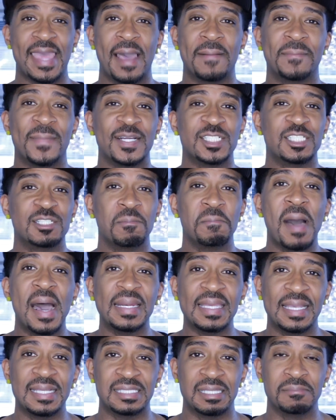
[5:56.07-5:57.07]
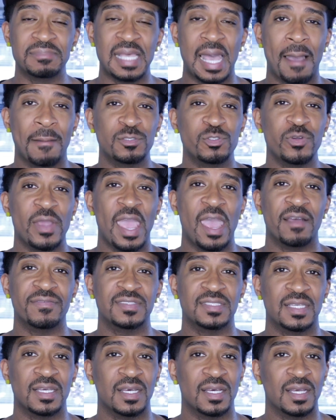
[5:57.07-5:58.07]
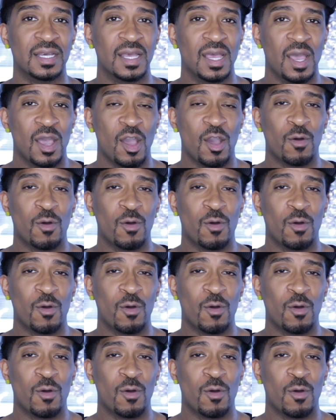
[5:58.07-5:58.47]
that much money and sometimes you have to